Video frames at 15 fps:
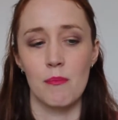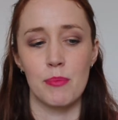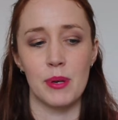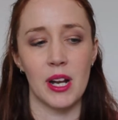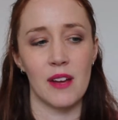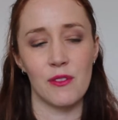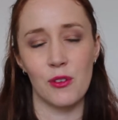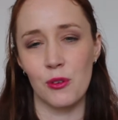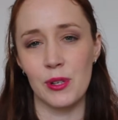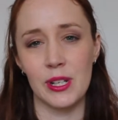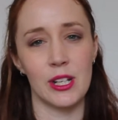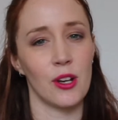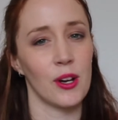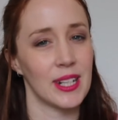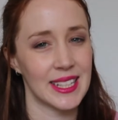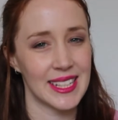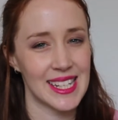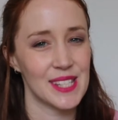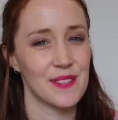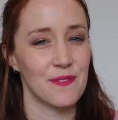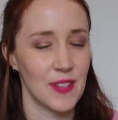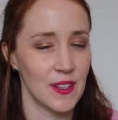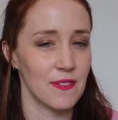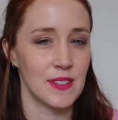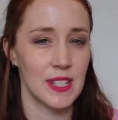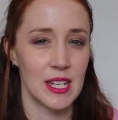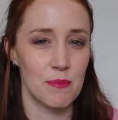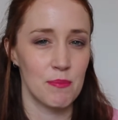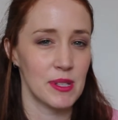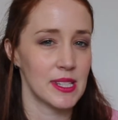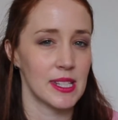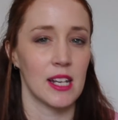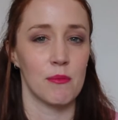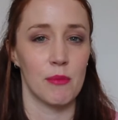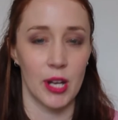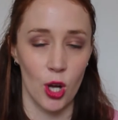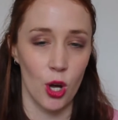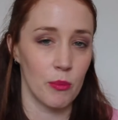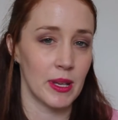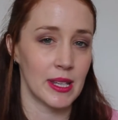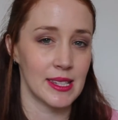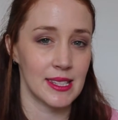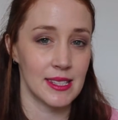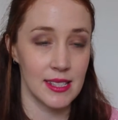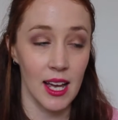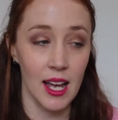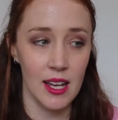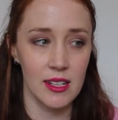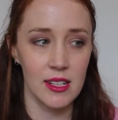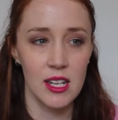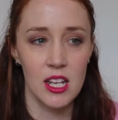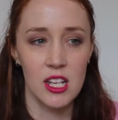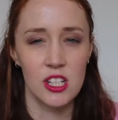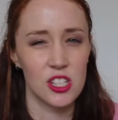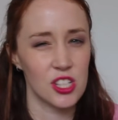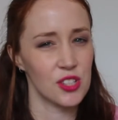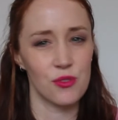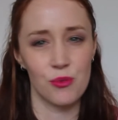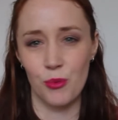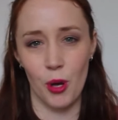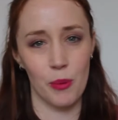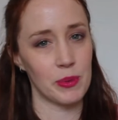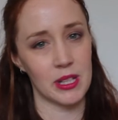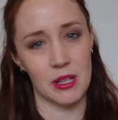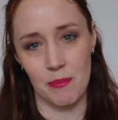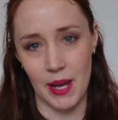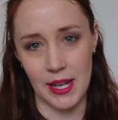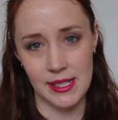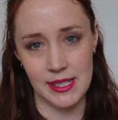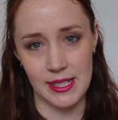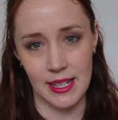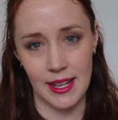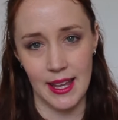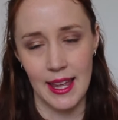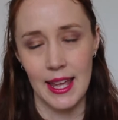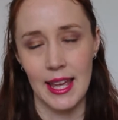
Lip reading: But I've already got at least 50% of my comments done just from copying and pasting.